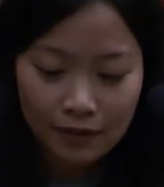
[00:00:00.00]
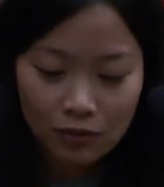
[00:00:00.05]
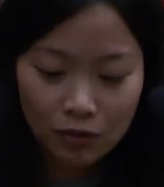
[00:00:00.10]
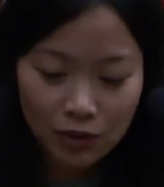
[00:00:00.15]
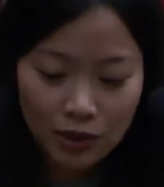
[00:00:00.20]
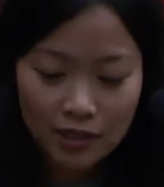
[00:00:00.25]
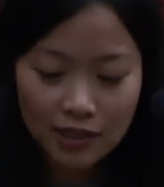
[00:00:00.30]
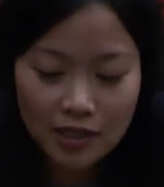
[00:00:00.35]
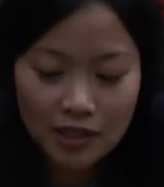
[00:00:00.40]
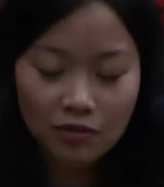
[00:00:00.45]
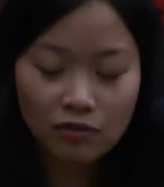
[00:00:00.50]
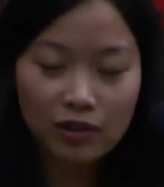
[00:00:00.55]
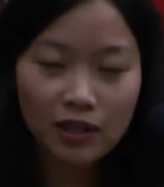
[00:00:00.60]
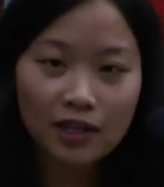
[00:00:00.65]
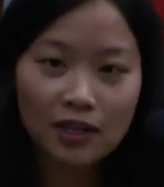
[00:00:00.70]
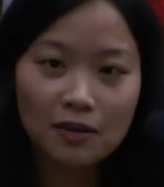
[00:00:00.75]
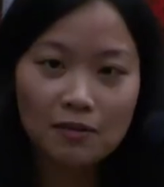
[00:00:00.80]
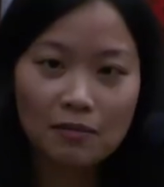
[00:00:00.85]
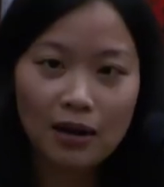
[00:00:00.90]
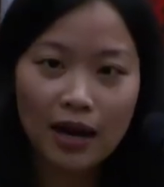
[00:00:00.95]
religious
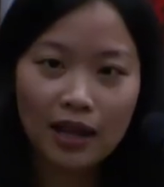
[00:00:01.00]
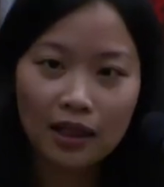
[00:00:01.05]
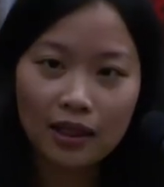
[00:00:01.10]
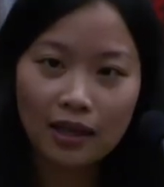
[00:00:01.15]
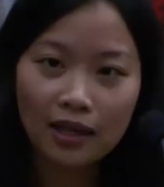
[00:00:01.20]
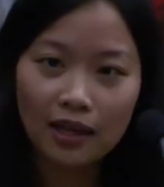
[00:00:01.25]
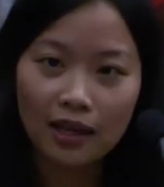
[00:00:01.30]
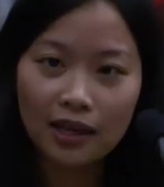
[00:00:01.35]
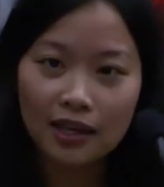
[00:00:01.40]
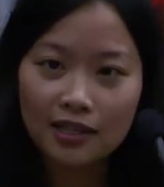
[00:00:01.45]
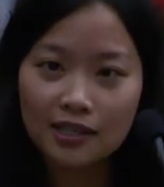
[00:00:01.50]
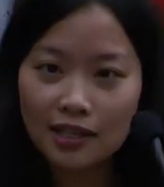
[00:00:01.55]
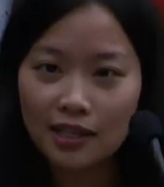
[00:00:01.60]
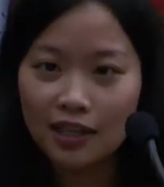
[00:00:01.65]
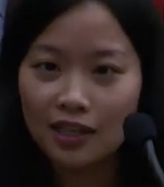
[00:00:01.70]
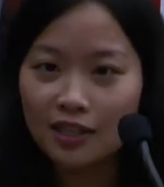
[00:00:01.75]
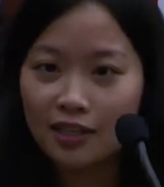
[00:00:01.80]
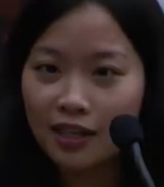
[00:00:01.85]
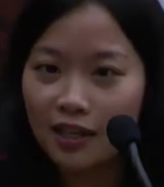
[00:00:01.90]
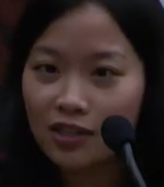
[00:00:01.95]
freedom, I think, is an
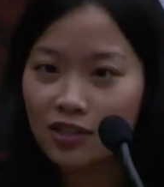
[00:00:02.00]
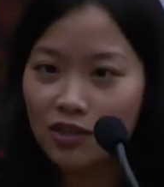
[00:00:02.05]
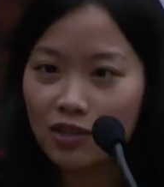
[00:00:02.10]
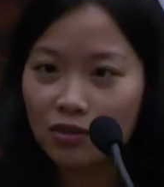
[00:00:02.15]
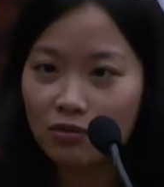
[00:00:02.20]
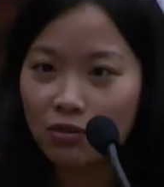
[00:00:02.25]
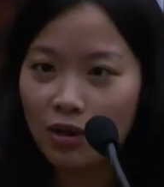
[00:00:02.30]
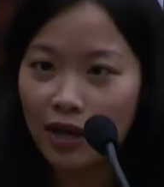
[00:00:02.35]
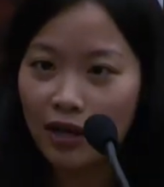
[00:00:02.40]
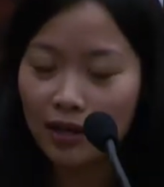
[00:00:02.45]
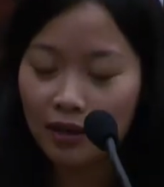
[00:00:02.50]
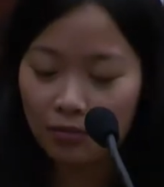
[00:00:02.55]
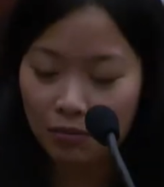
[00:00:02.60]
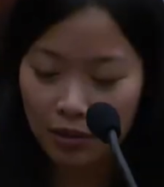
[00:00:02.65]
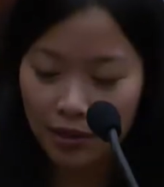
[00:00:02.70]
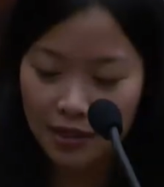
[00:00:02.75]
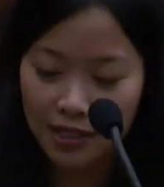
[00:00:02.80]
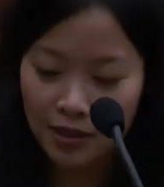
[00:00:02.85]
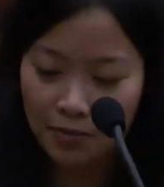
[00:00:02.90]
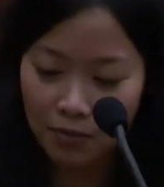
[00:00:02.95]
endangered right and
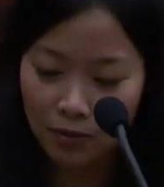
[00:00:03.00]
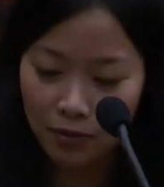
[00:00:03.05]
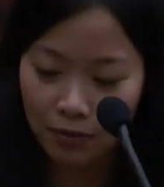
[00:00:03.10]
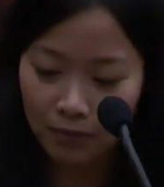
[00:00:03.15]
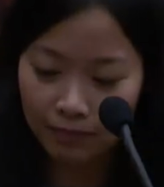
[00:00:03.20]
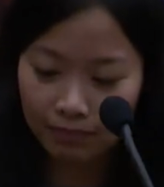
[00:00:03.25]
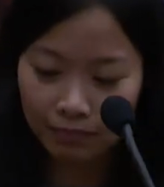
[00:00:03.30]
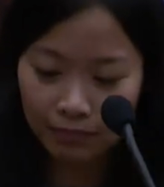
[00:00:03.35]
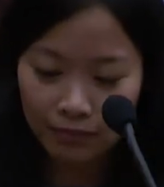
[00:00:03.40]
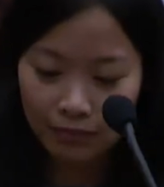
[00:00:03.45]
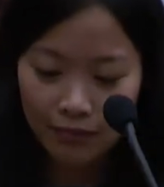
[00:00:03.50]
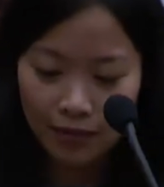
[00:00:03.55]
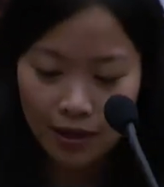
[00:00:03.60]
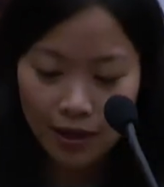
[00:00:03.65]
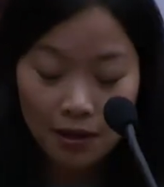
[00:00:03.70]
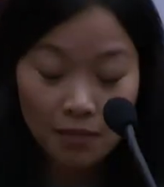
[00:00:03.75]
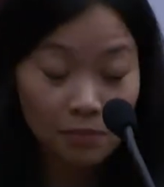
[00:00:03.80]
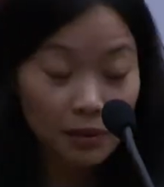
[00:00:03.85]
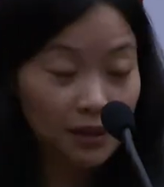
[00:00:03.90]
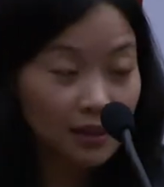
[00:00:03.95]
principle.
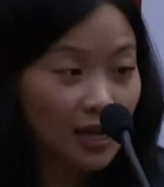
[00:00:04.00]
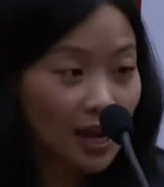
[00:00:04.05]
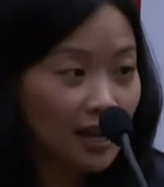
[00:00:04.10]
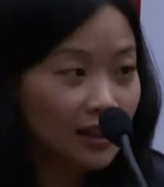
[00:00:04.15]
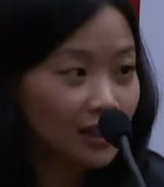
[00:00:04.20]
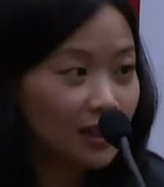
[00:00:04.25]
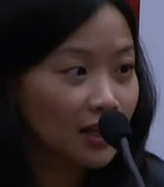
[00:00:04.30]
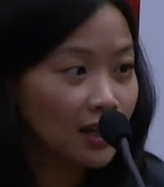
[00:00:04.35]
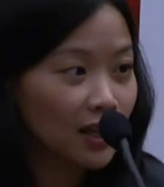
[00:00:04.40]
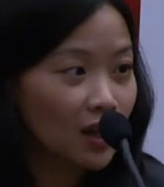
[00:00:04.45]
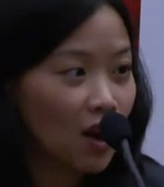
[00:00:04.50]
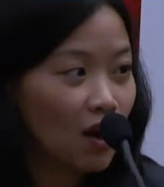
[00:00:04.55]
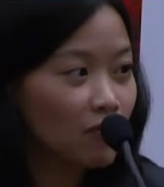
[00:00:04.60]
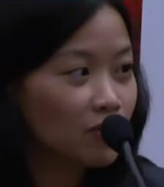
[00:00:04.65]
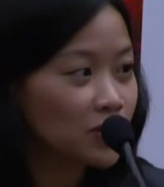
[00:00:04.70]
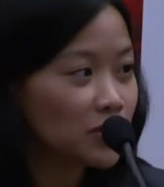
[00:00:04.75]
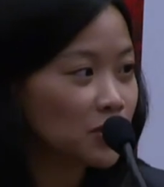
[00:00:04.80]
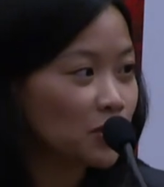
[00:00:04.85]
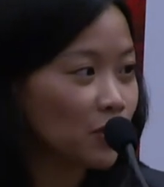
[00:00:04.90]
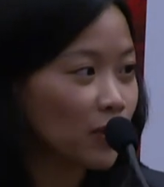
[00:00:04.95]
But not in the
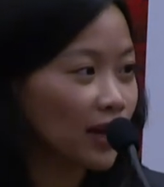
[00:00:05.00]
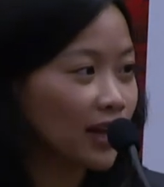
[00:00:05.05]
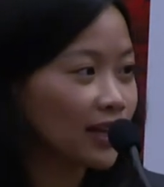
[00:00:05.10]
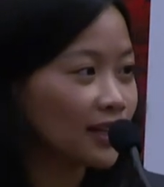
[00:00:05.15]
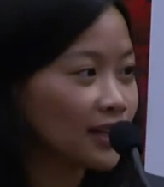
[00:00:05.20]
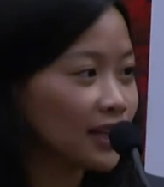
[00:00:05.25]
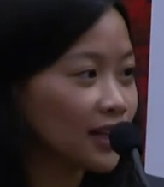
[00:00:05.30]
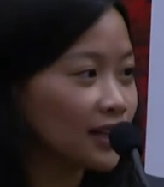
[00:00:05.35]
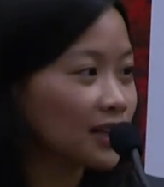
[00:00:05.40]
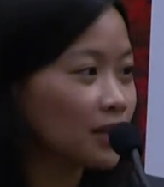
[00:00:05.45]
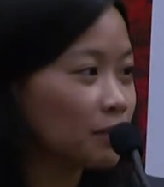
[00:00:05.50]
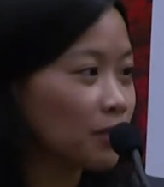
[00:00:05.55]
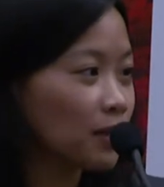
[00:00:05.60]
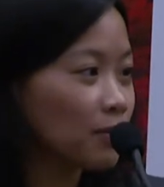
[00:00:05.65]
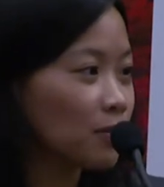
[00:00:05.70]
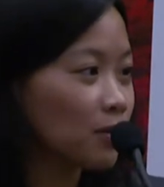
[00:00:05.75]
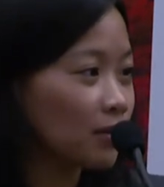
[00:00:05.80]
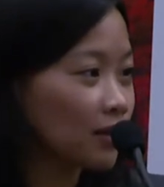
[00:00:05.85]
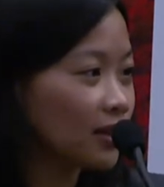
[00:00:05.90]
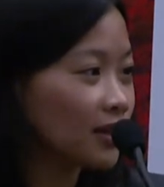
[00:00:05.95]
obvious way that the
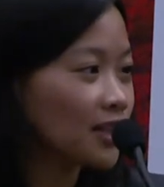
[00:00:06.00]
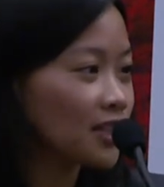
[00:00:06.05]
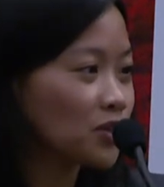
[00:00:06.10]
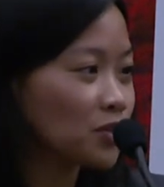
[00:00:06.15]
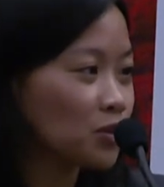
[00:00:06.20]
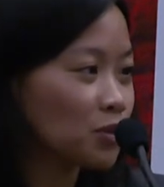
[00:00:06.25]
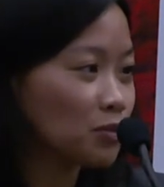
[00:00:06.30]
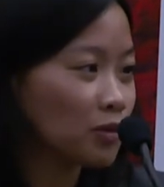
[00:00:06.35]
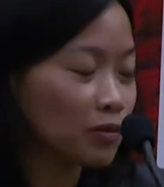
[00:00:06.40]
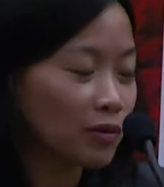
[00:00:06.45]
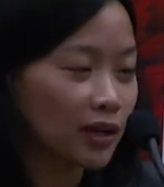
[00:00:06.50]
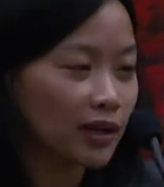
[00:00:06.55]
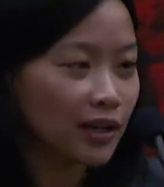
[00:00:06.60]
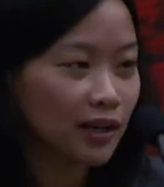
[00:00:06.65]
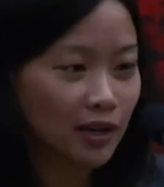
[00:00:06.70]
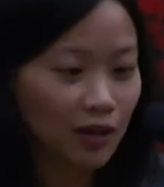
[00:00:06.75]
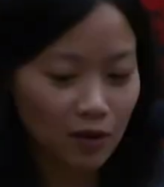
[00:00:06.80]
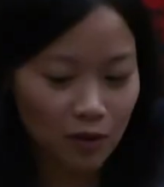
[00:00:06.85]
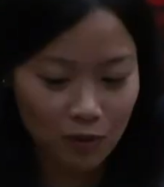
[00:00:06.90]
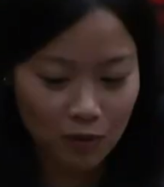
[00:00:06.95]
people in this room already
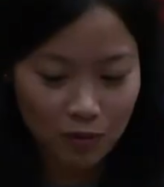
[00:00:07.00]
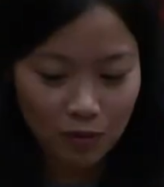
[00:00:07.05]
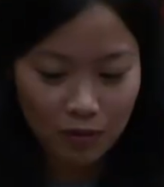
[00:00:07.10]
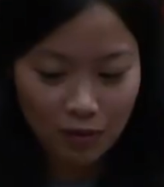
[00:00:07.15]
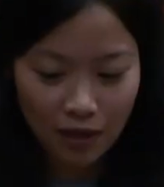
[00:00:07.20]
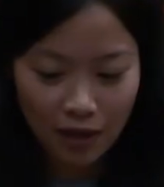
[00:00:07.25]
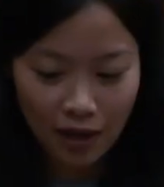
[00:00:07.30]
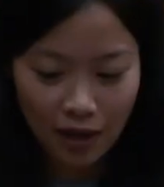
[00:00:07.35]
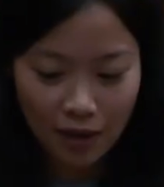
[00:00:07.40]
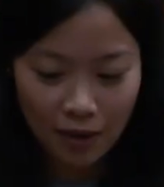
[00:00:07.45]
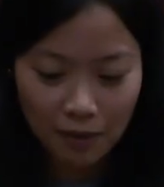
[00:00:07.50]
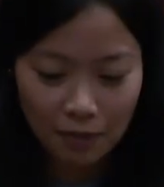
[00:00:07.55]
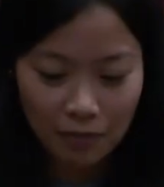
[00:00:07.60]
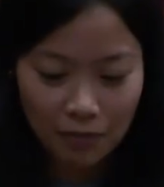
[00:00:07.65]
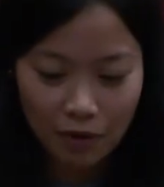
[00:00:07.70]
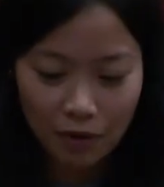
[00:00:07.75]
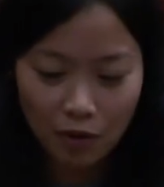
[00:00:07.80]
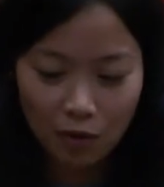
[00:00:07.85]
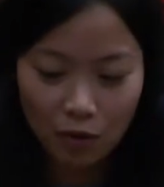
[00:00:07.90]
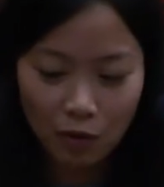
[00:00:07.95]
know.
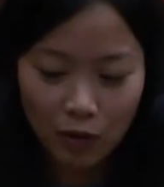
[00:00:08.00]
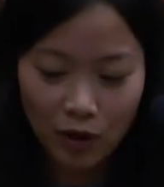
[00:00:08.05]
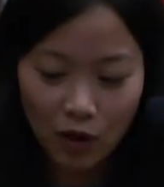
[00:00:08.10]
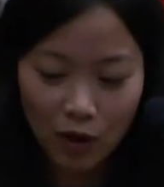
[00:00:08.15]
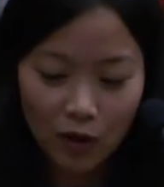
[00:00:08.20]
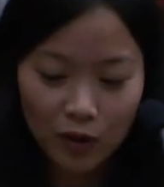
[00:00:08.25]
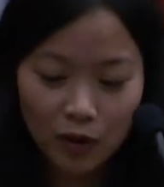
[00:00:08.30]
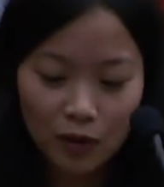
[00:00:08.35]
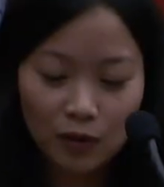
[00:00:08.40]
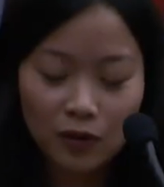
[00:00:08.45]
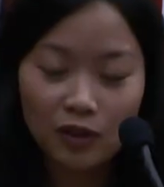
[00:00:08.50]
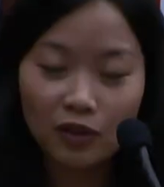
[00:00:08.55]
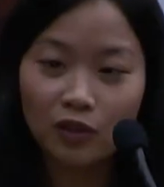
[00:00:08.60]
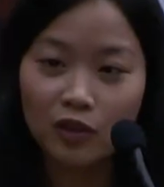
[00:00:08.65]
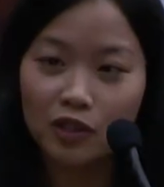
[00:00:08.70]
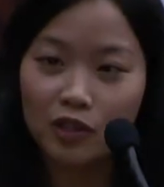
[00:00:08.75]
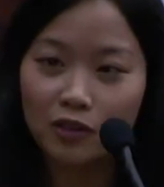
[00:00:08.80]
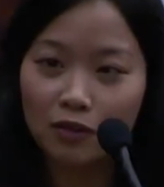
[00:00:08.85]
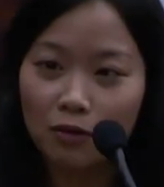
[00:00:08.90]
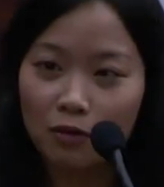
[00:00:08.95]
Um, we all know that
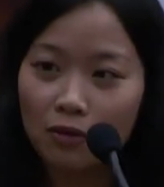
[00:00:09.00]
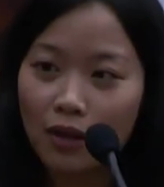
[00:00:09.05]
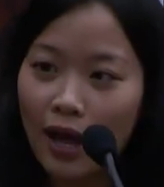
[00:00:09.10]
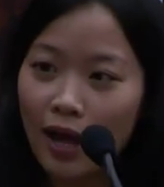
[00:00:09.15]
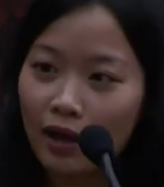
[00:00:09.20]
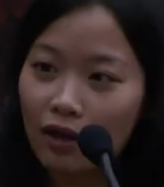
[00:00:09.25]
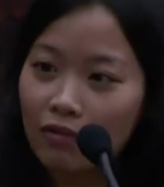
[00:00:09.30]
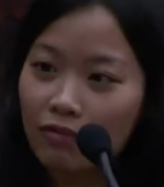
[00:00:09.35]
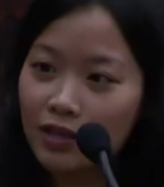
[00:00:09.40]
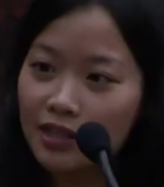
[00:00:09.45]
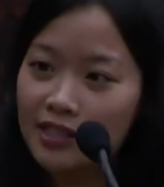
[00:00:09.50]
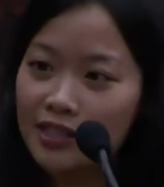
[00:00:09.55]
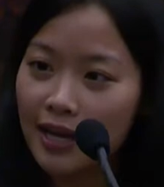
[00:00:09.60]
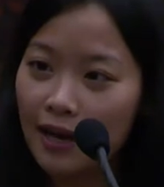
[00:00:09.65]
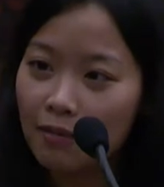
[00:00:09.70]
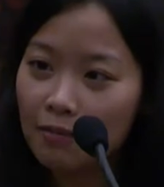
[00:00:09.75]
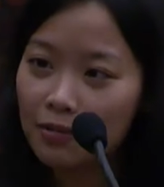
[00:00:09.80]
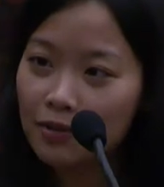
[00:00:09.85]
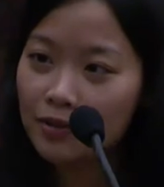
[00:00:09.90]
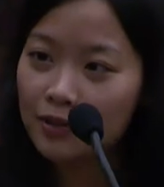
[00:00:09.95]
there's no lack of
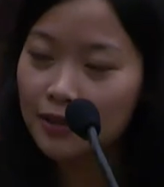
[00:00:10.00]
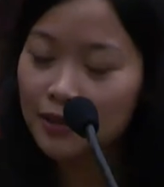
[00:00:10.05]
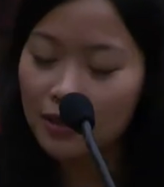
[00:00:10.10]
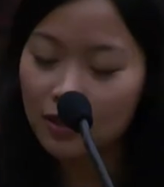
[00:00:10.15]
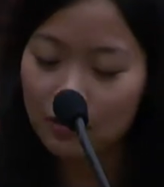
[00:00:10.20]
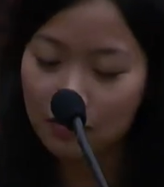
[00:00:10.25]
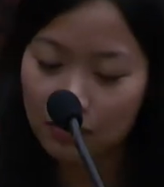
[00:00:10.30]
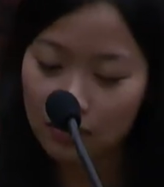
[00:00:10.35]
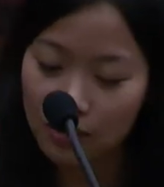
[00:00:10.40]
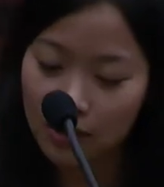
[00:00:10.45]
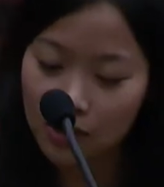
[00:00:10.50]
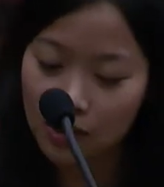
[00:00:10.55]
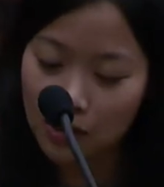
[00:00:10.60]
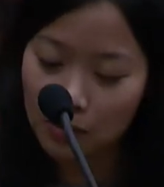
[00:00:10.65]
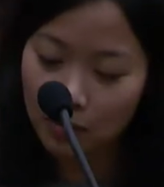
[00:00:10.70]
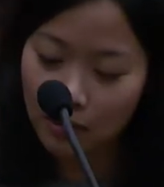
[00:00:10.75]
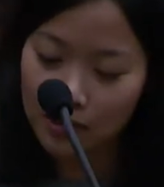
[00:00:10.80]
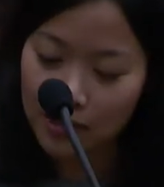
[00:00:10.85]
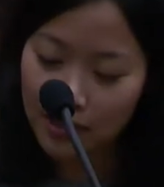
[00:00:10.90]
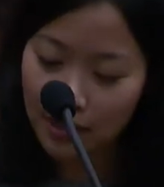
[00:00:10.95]
examples of religious
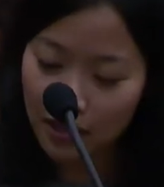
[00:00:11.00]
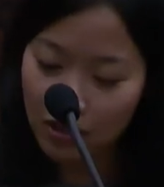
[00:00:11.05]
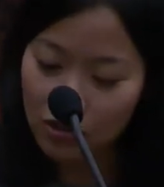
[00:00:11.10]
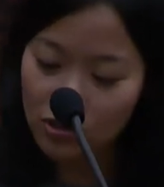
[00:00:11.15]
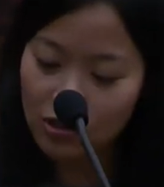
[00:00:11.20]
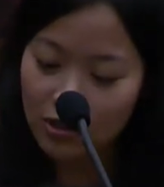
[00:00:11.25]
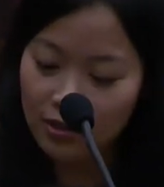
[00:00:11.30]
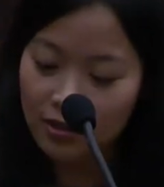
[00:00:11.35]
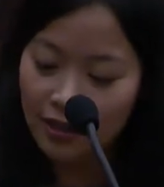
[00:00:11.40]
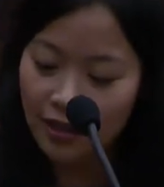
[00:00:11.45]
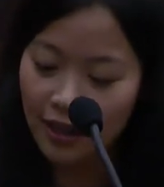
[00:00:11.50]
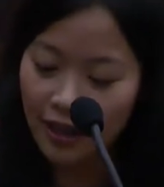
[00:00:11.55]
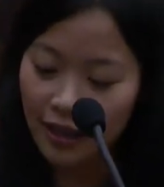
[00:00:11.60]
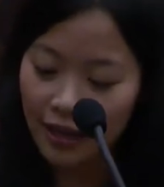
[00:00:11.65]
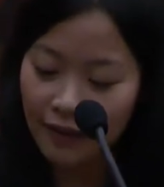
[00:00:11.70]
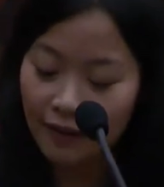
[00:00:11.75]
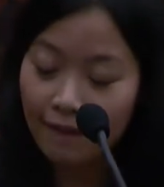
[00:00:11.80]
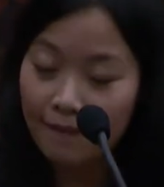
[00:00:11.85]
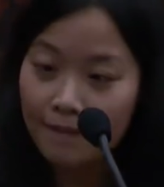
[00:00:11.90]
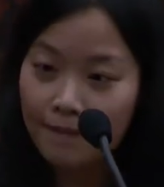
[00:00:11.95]
persecution
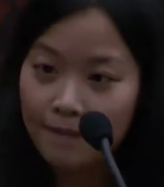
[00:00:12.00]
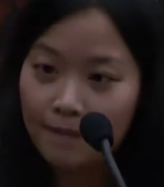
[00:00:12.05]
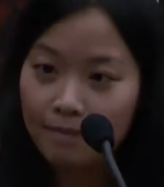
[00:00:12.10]
today.